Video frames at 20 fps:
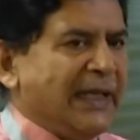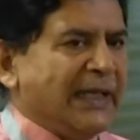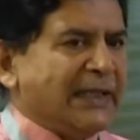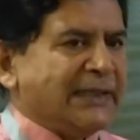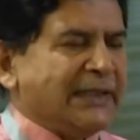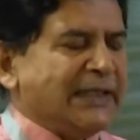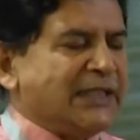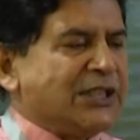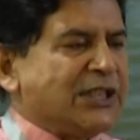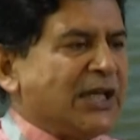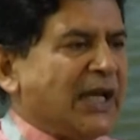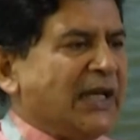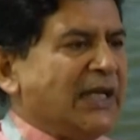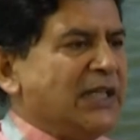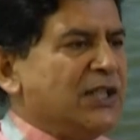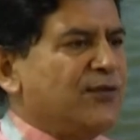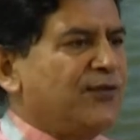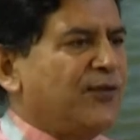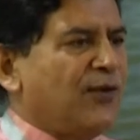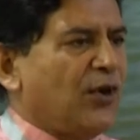The
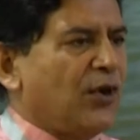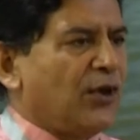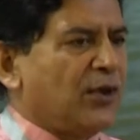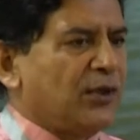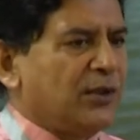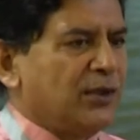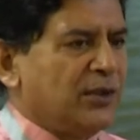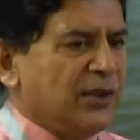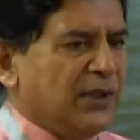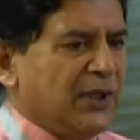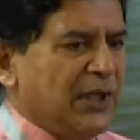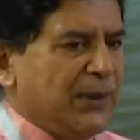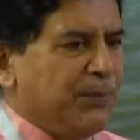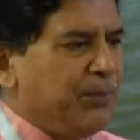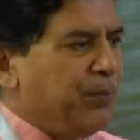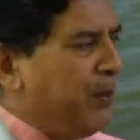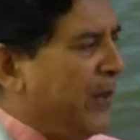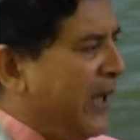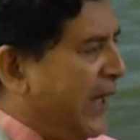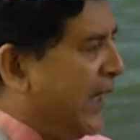challenge for
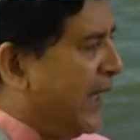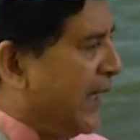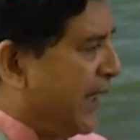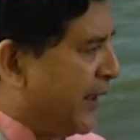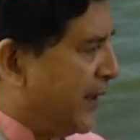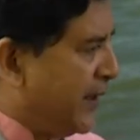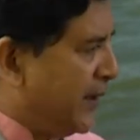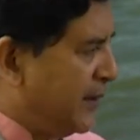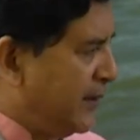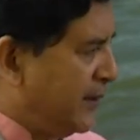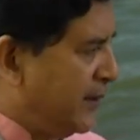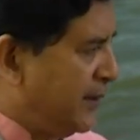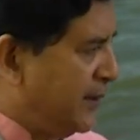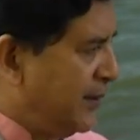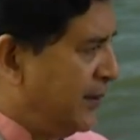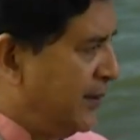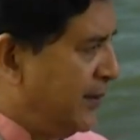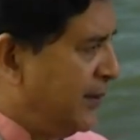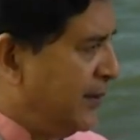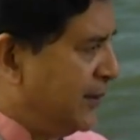milling
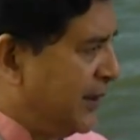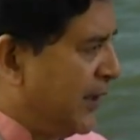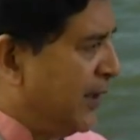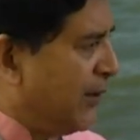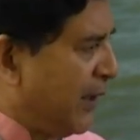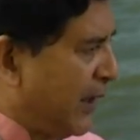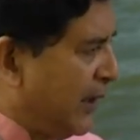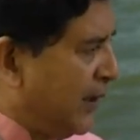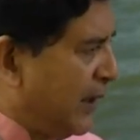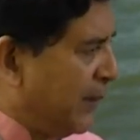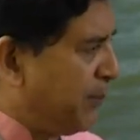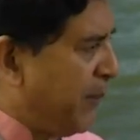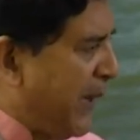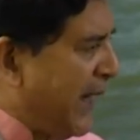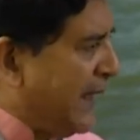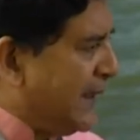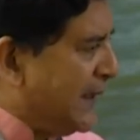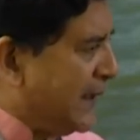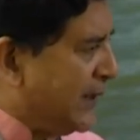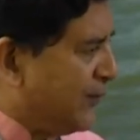the
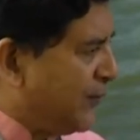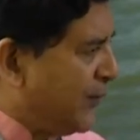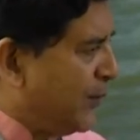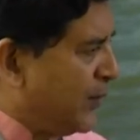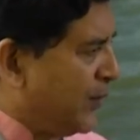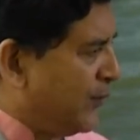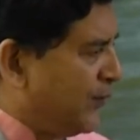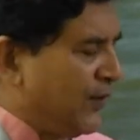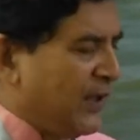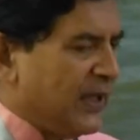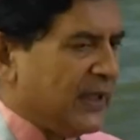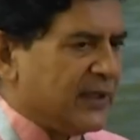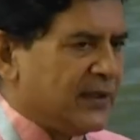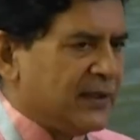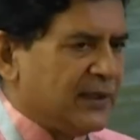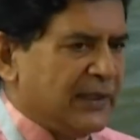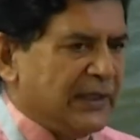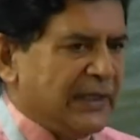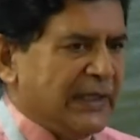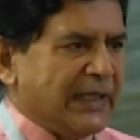paddy from the field
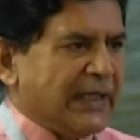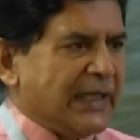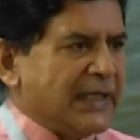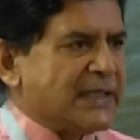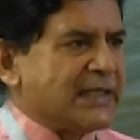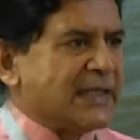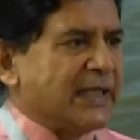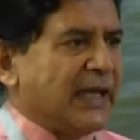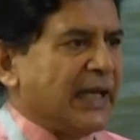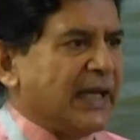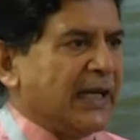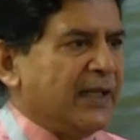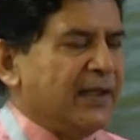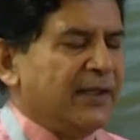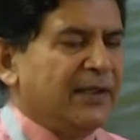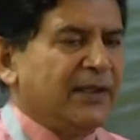is there.